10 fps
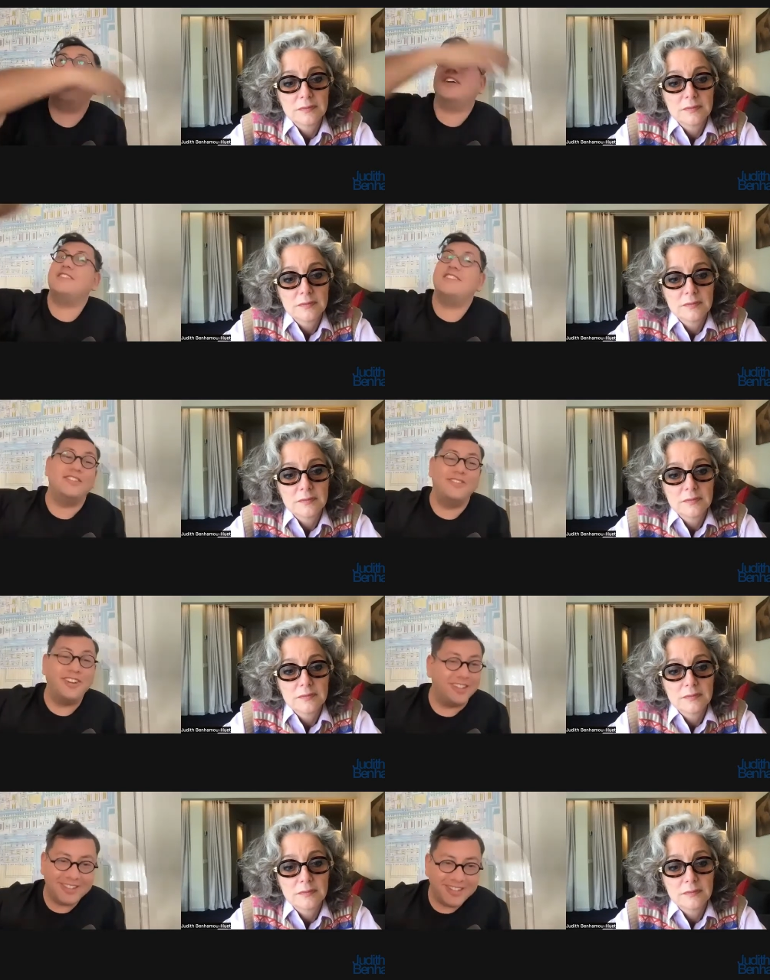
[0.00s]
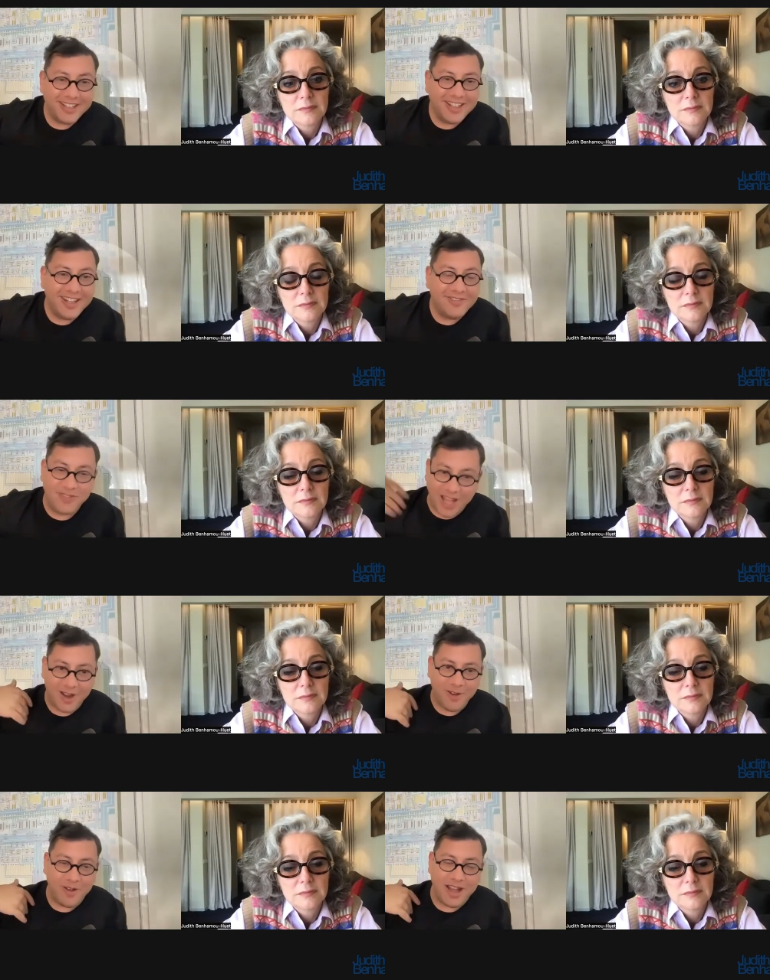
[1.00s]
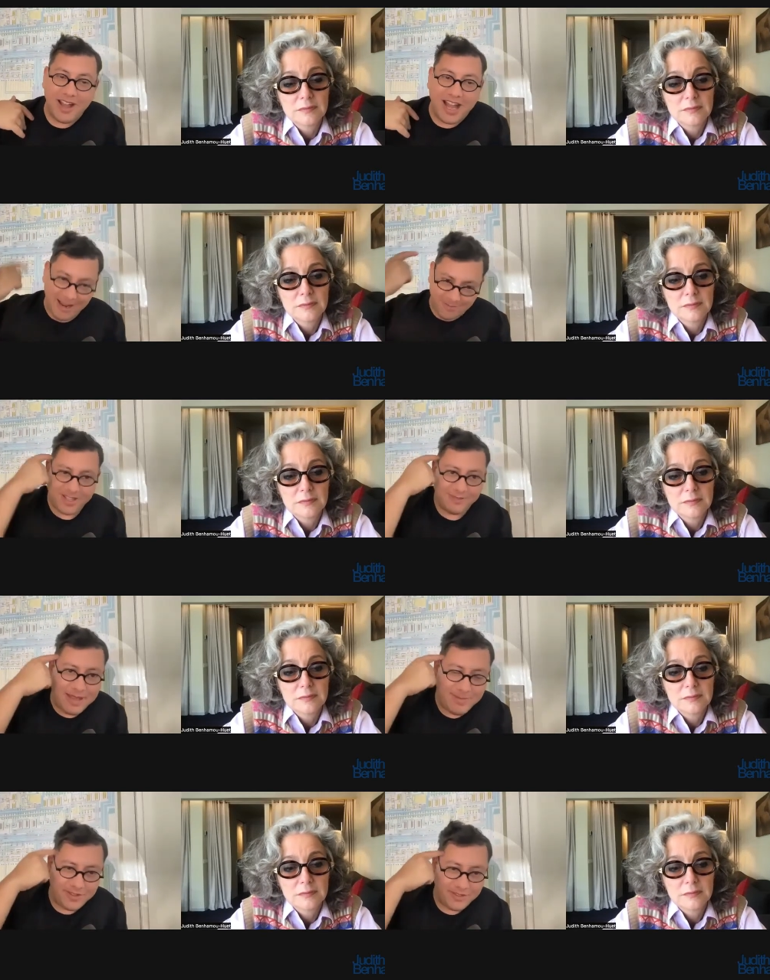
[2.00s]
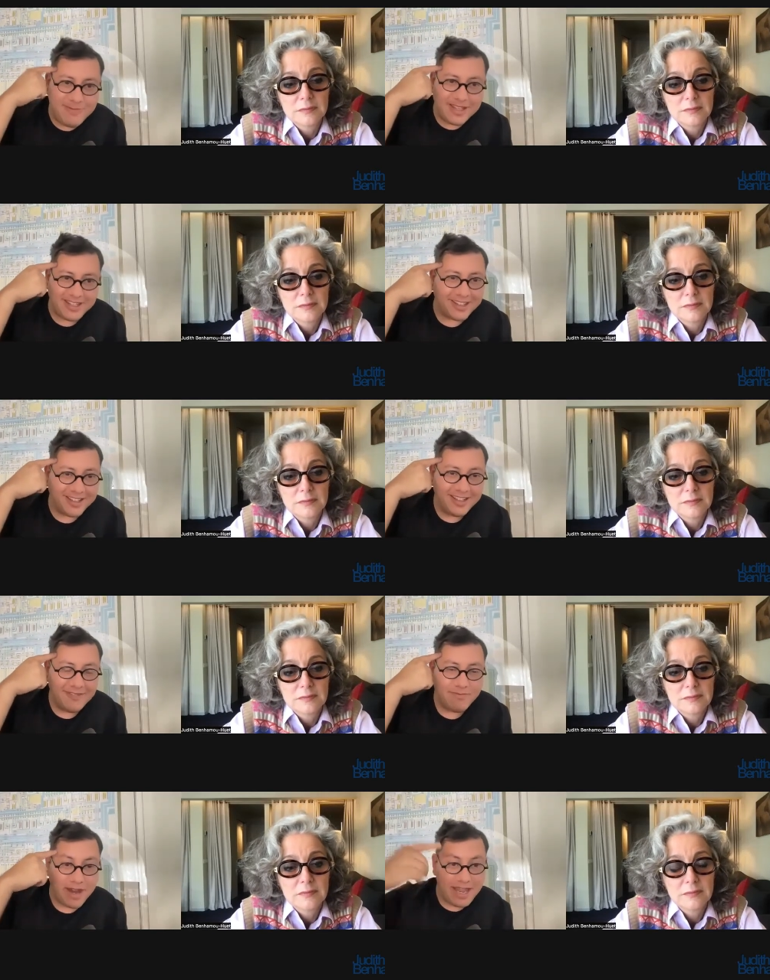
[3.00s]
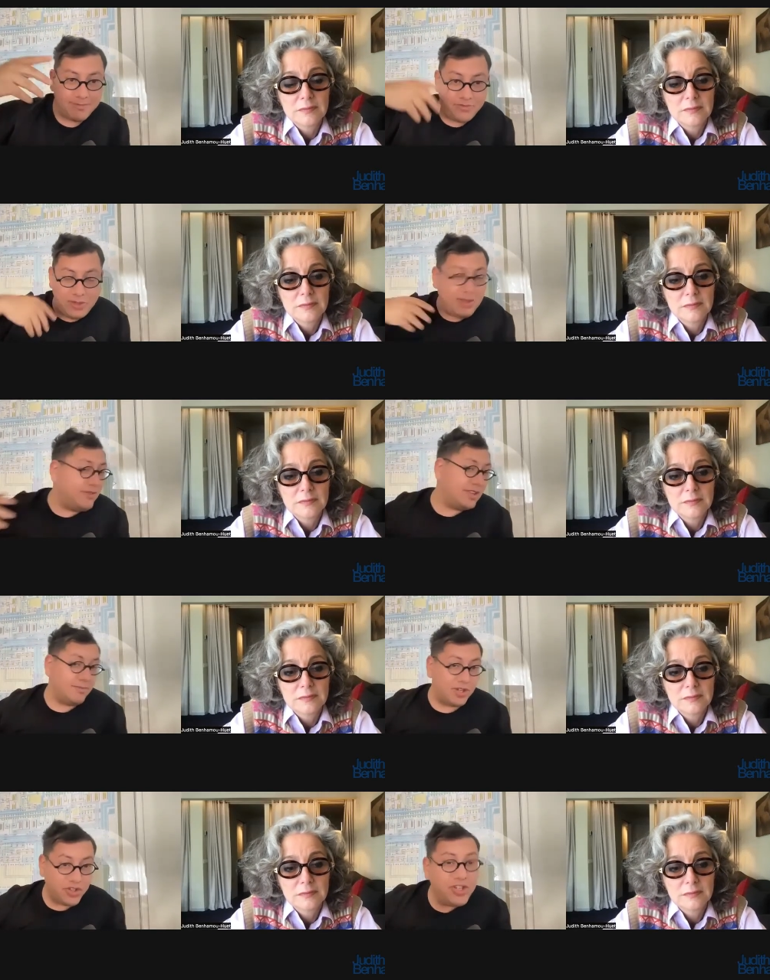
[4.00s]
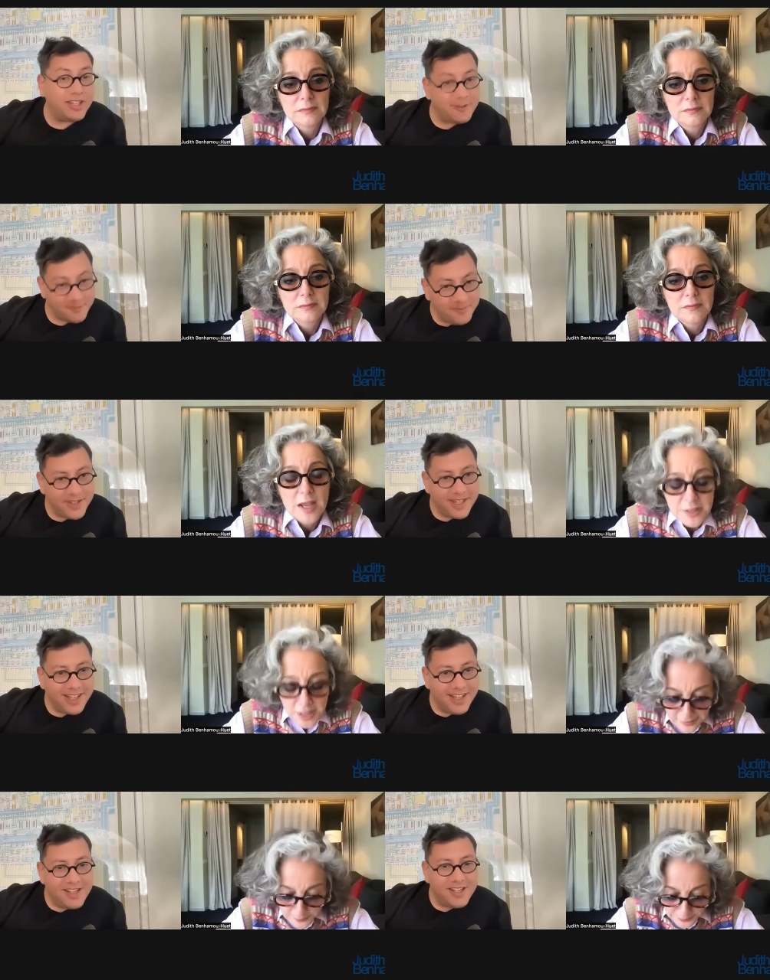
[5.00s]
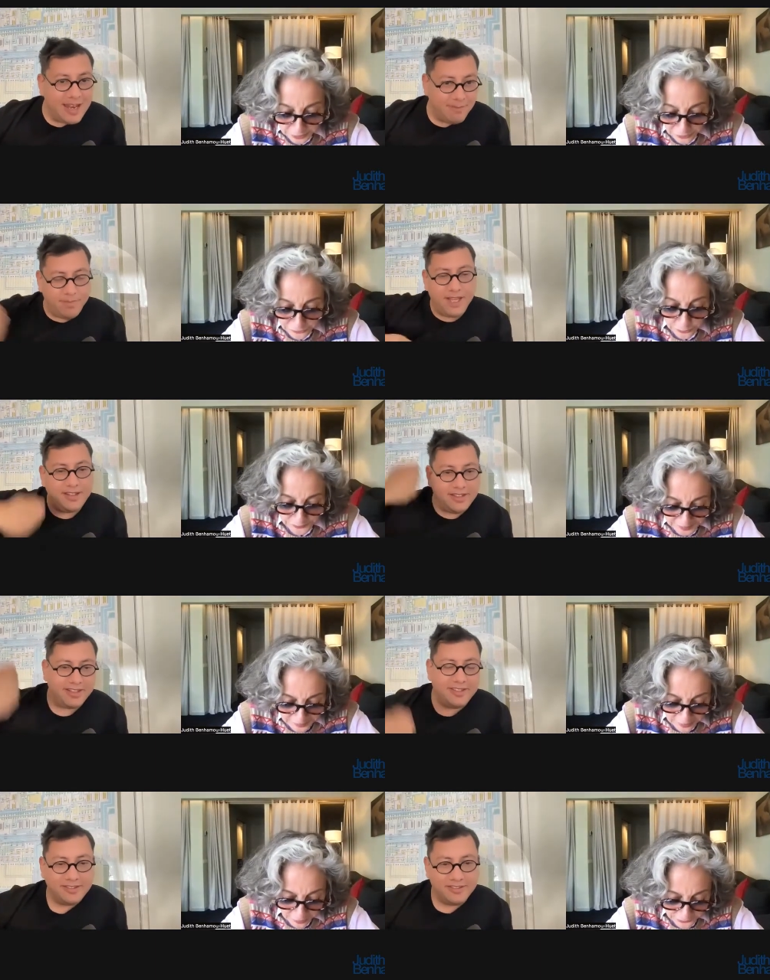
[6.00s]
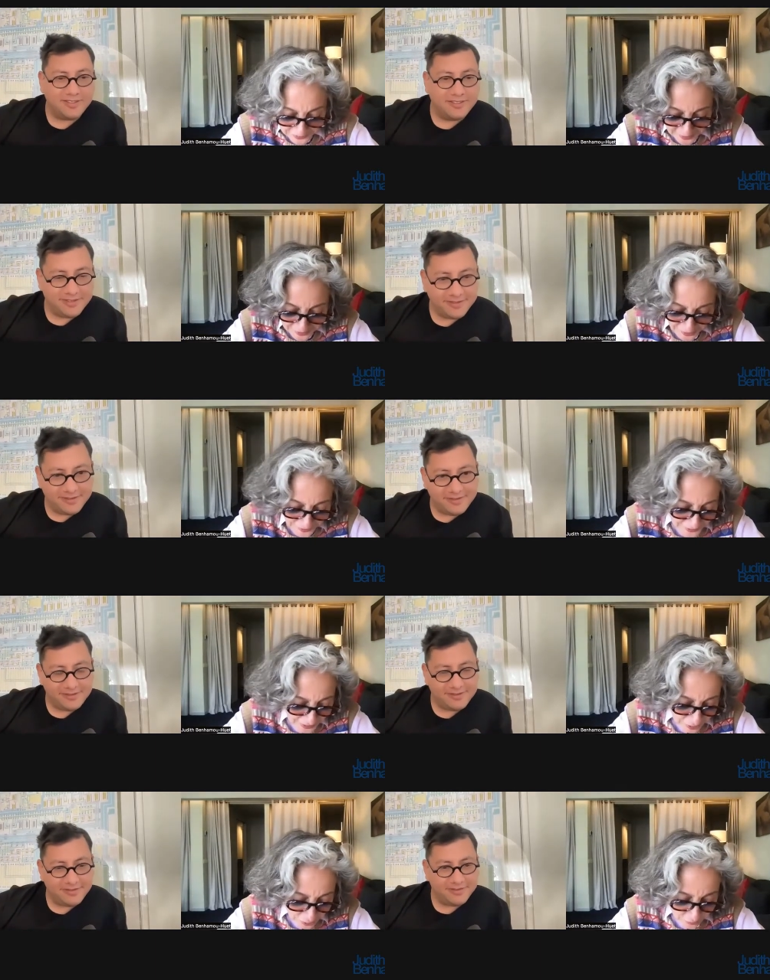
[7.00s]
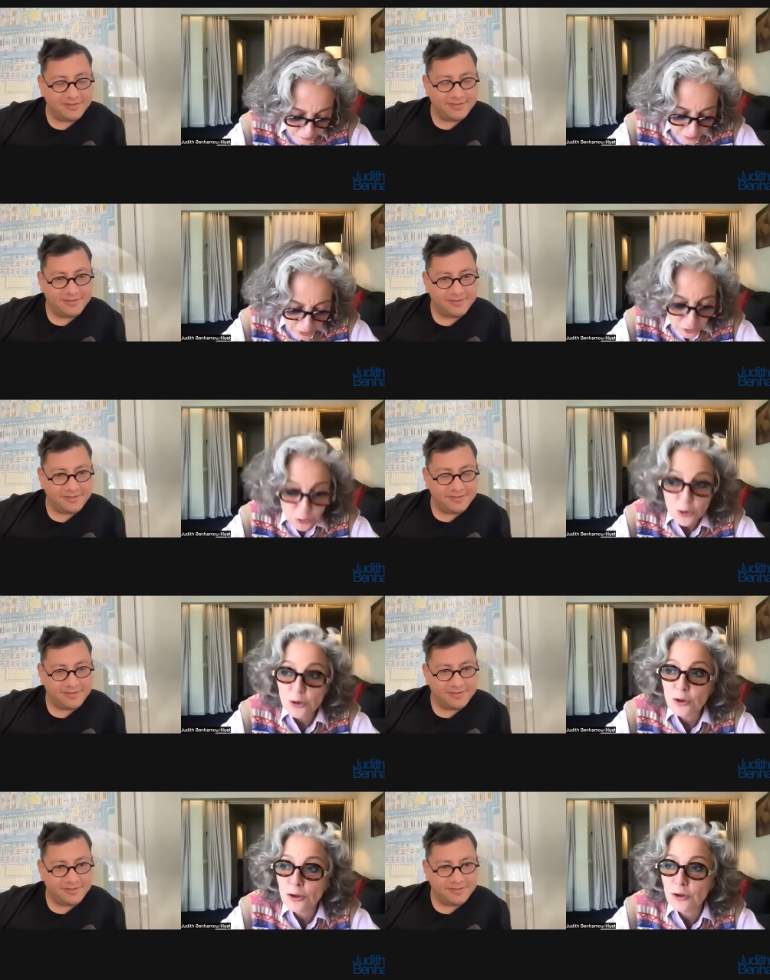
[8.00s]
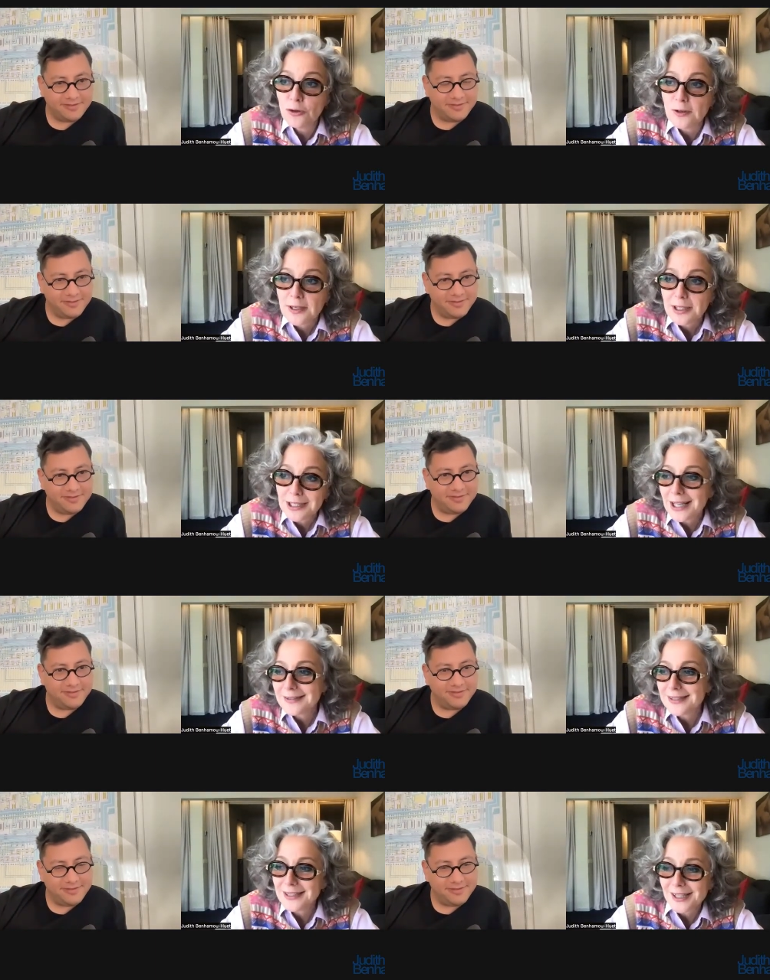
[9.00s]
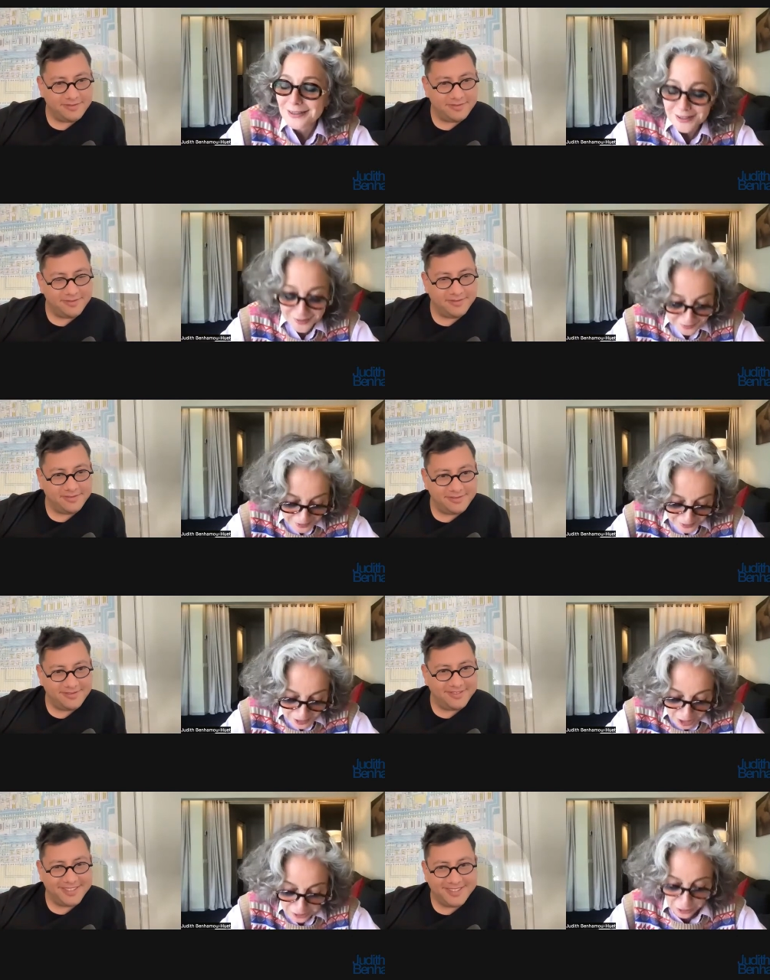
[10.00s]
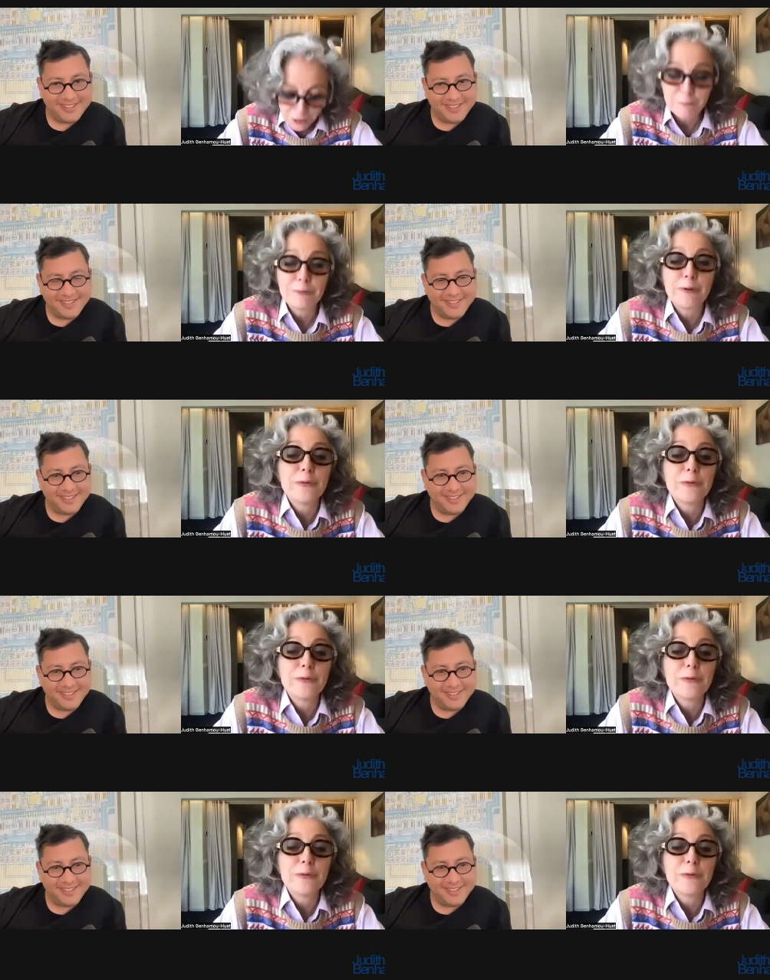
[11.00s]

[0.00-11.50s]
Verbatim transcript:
Speaker 1: parks in the world now i am not maybe dreaming here but i am dreaming with a machine
Speaker 2: yes because you say a sentence that no classic artists say i love